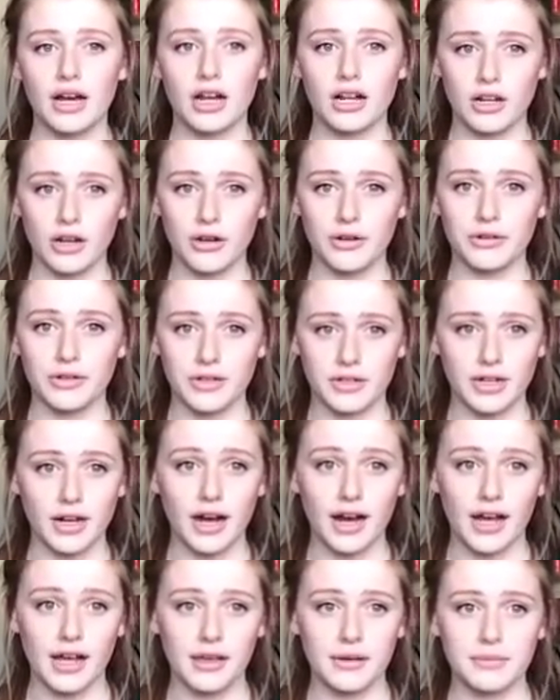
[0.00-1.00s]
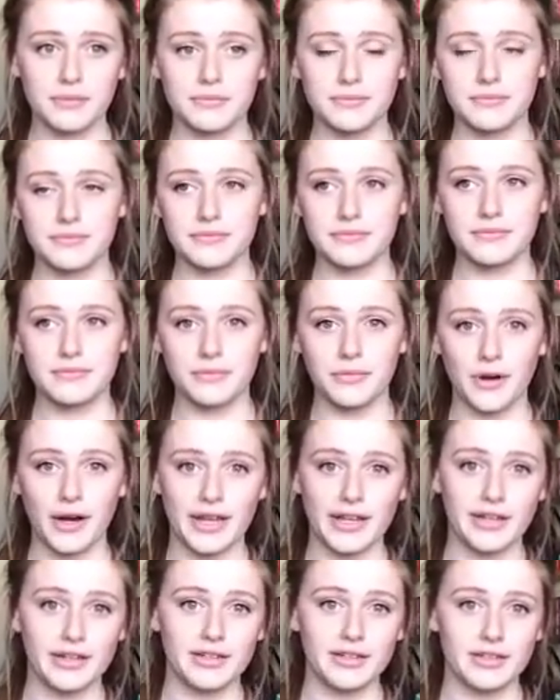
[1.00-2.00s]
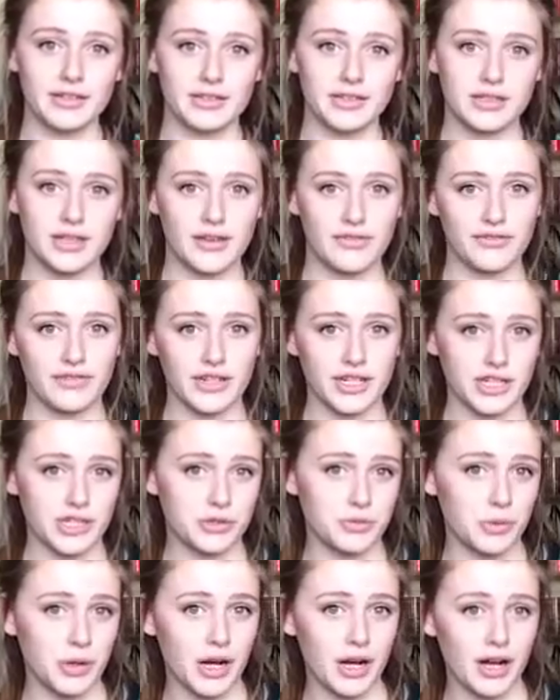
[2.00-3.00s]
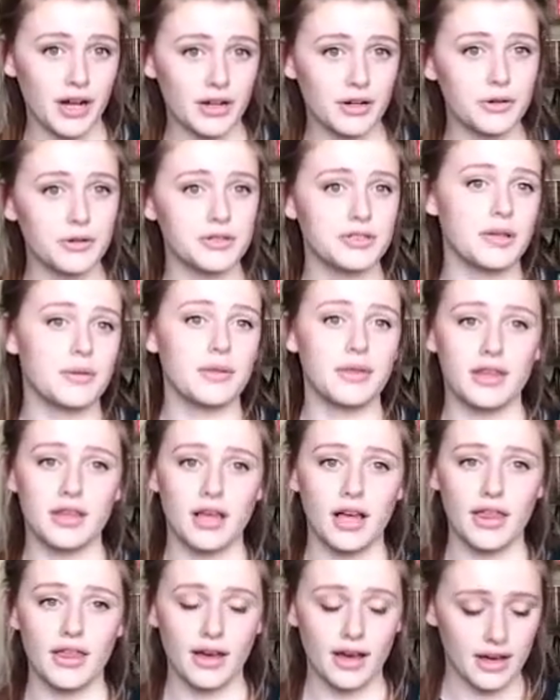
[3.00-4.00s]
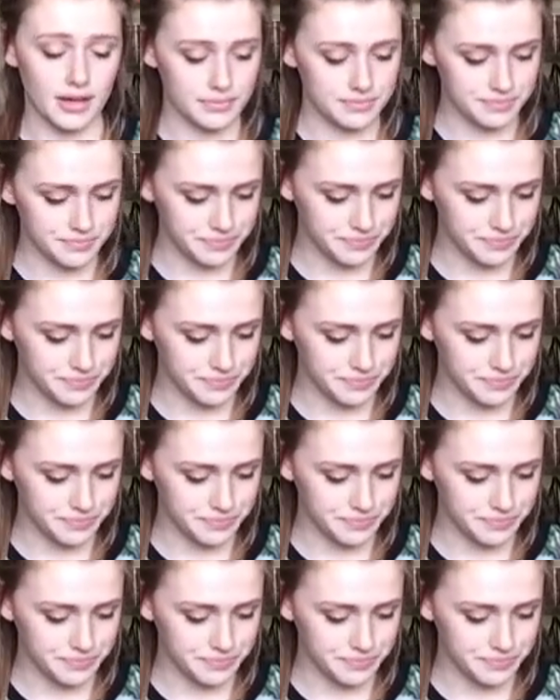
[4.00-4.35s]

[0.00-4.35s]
alone at night when they've finished work or something like that.